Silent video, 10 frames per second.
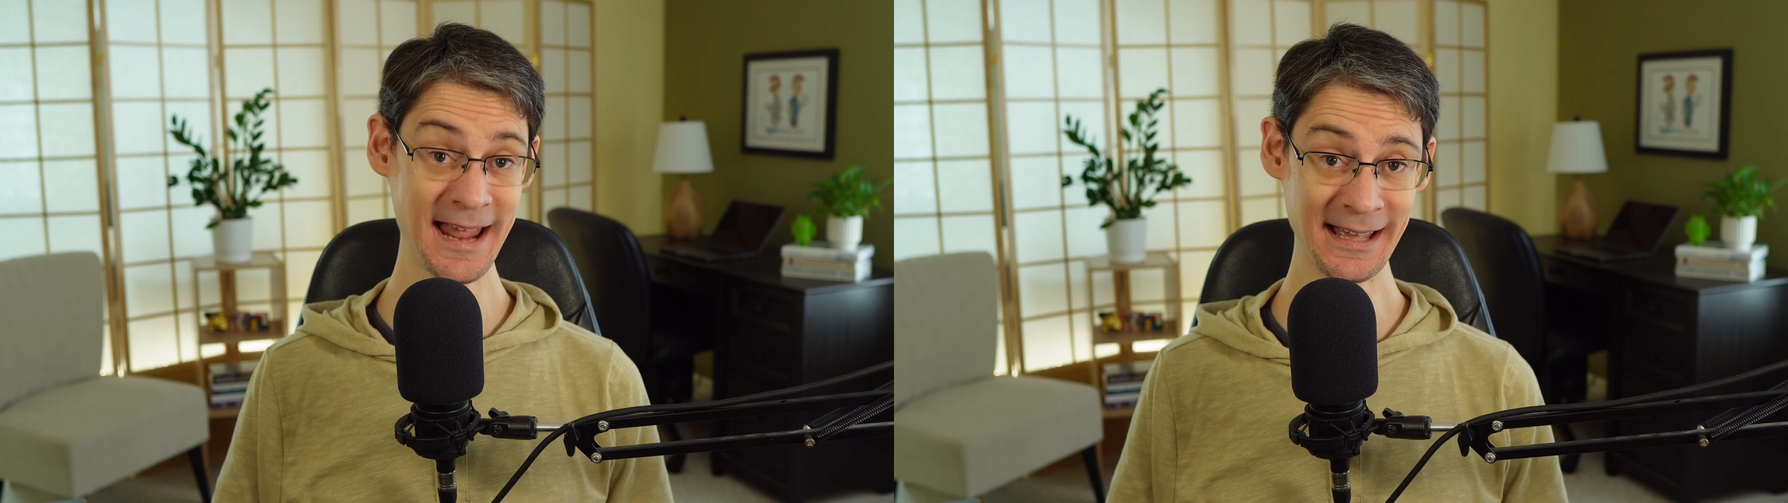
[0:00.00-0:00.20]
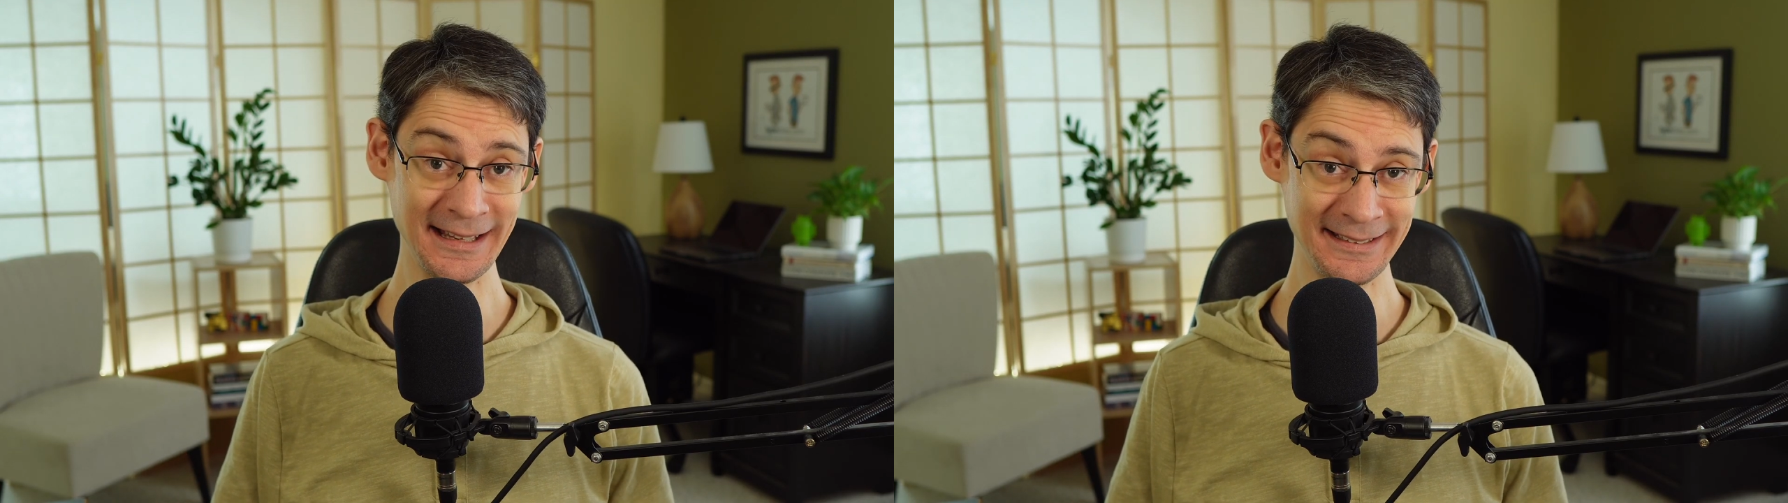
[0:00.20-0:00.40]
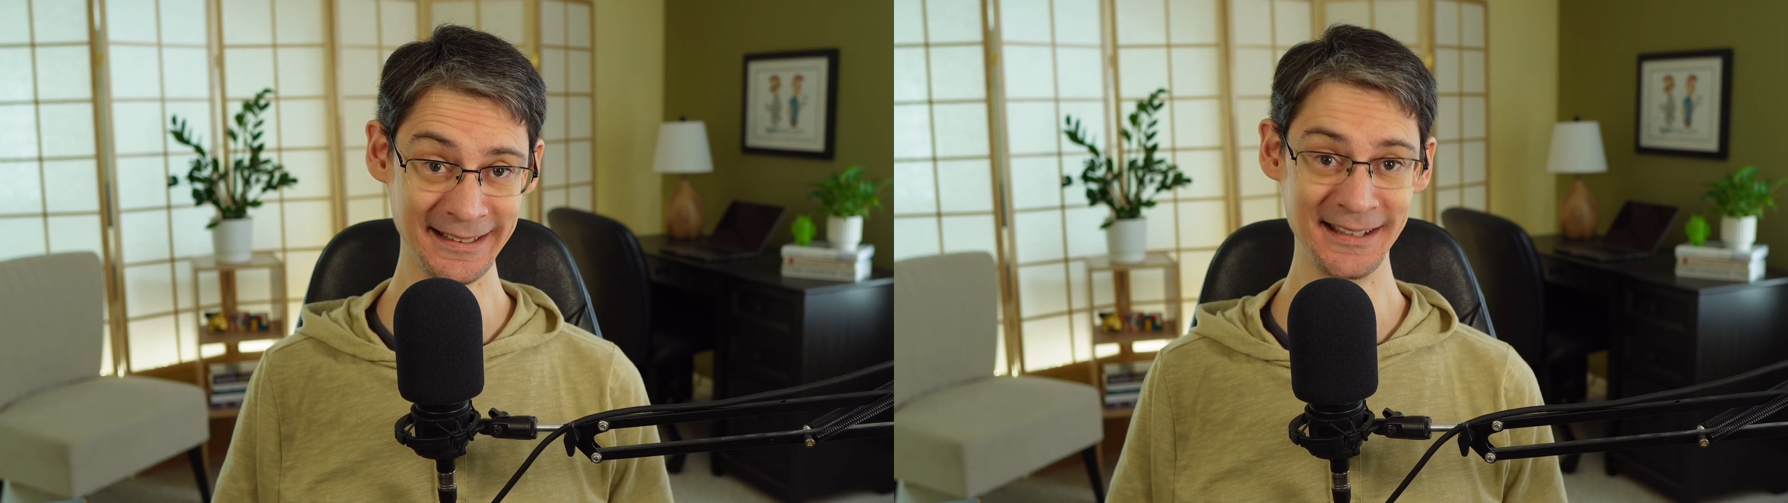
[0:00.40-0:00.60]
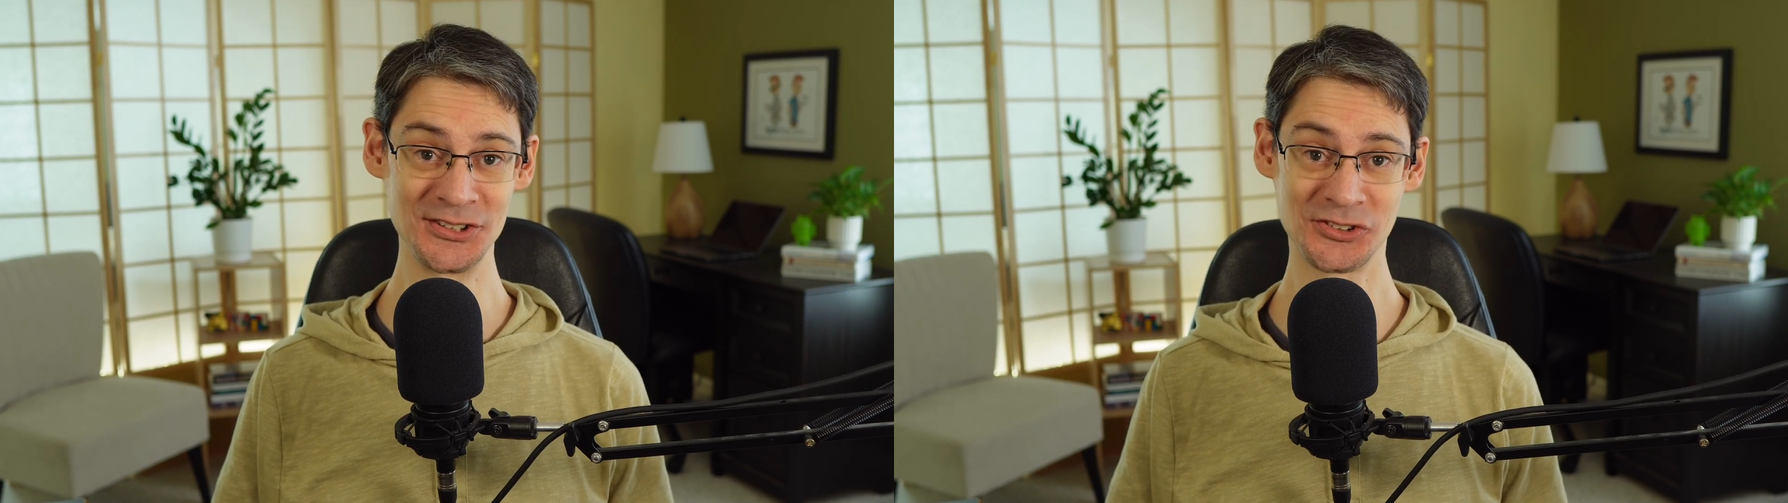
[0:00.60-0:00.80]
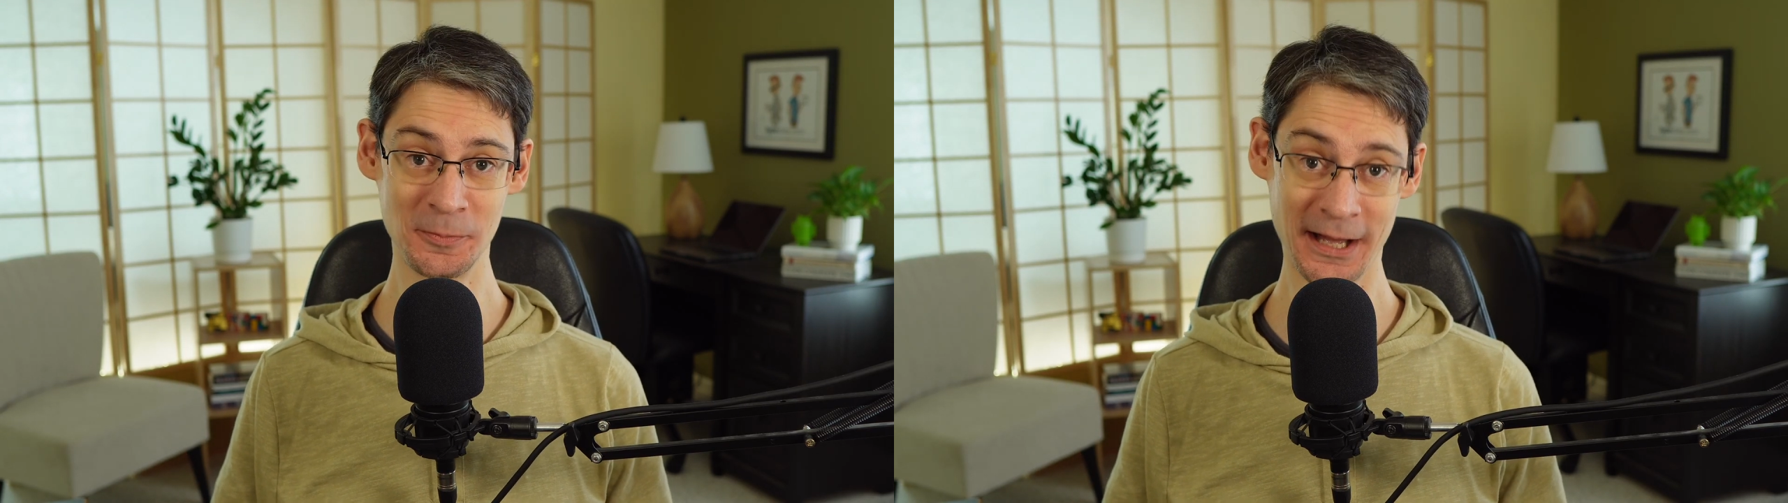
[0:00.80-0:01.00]
and
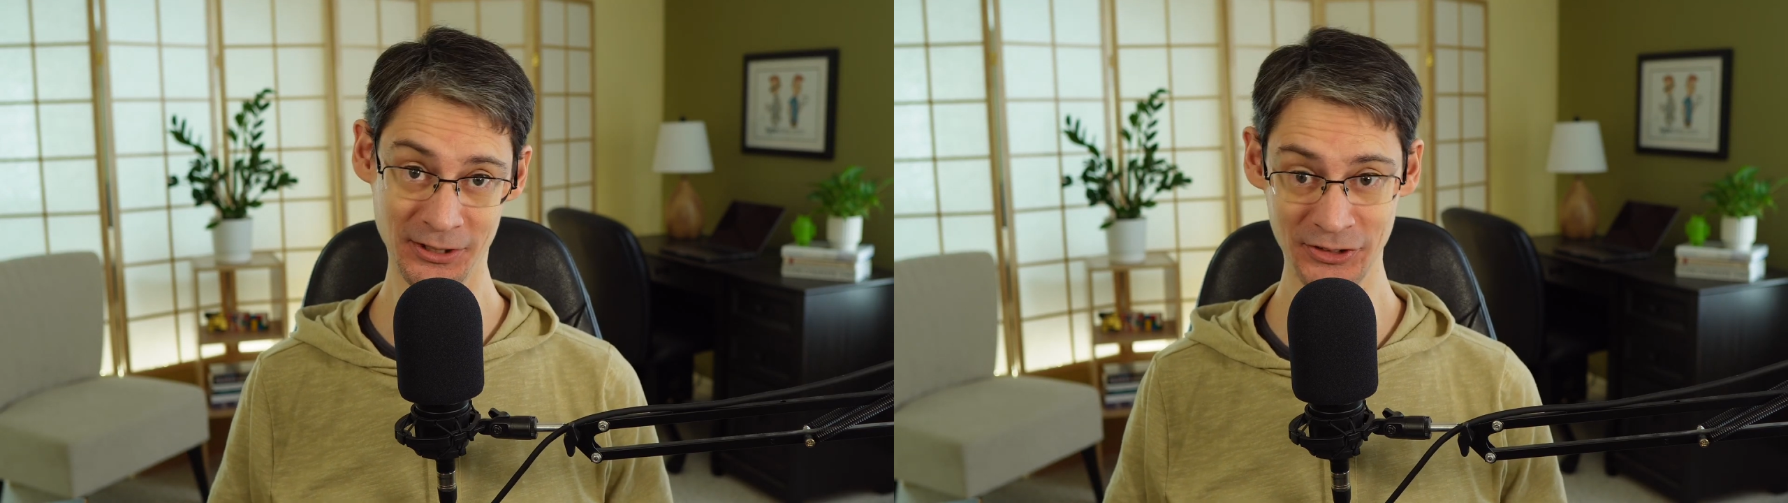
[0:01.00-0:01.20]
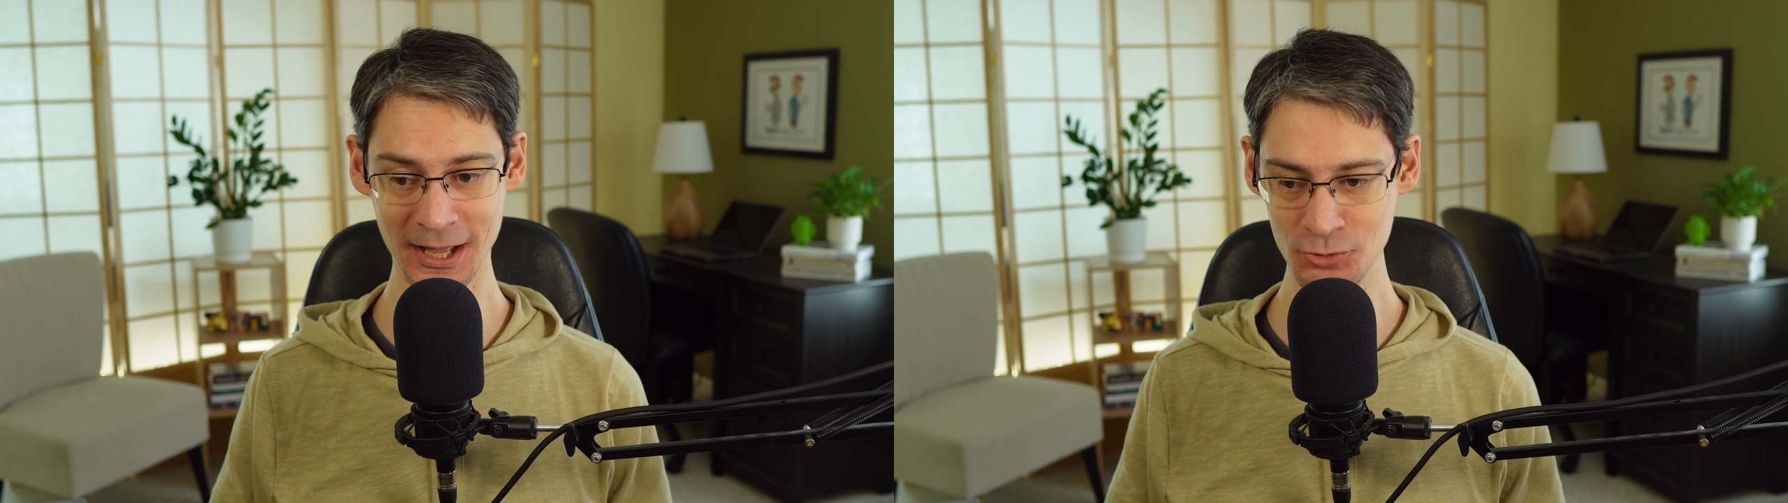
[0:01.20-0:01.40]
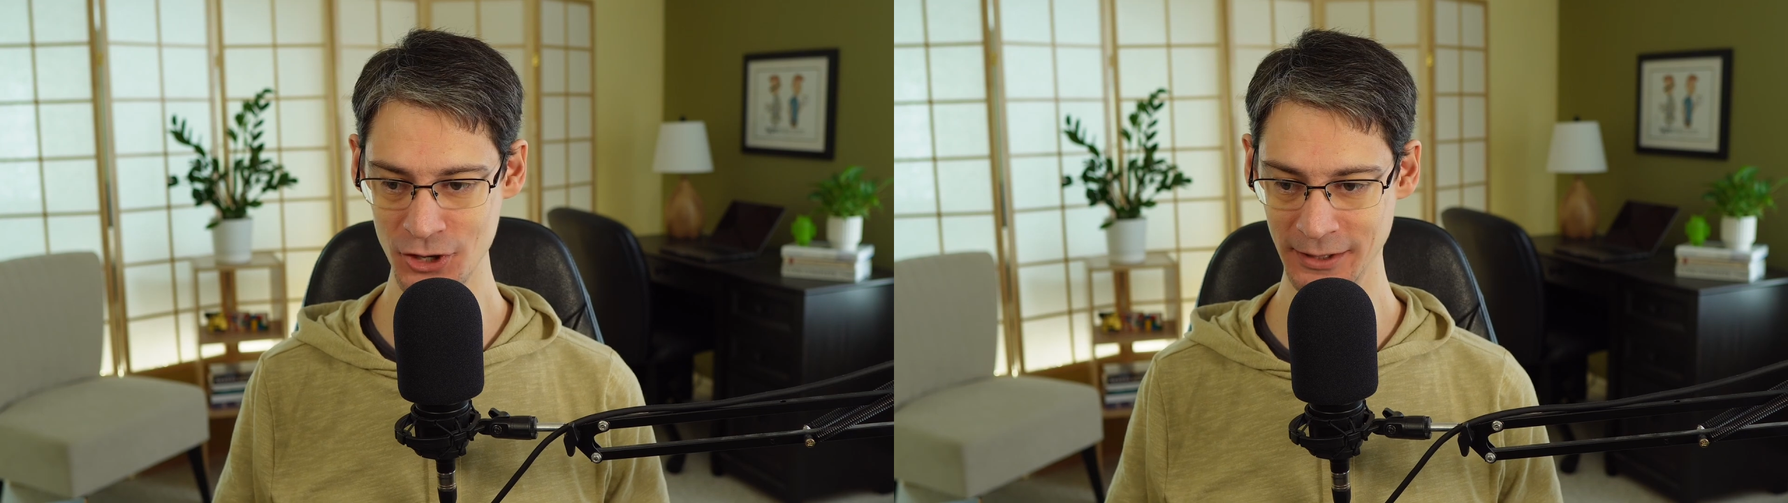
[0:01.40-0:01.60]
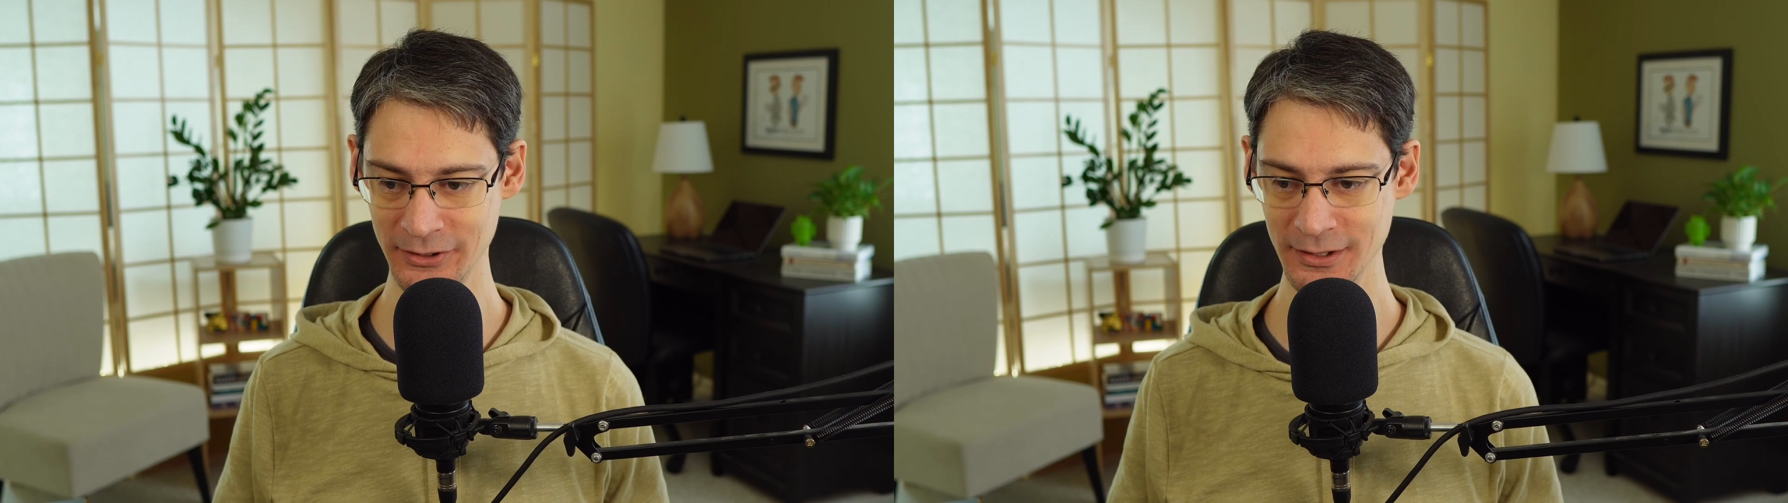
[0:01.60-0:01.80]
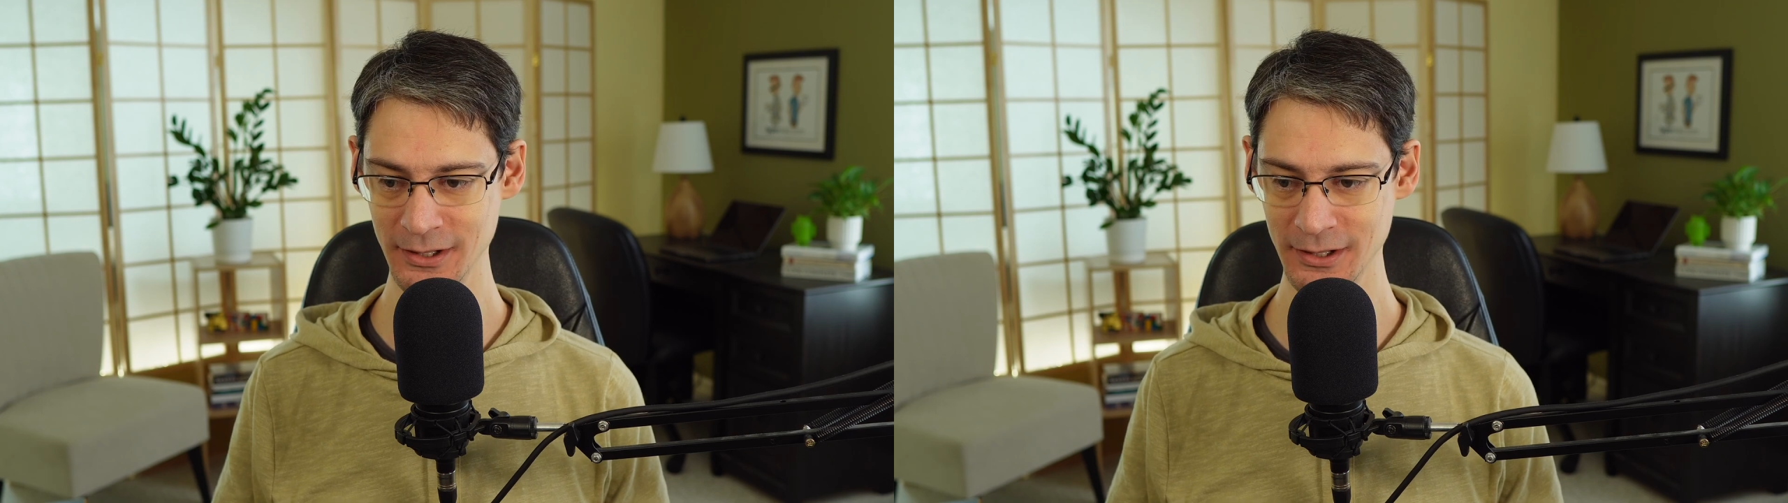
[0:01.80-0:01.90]
it's compile time checked.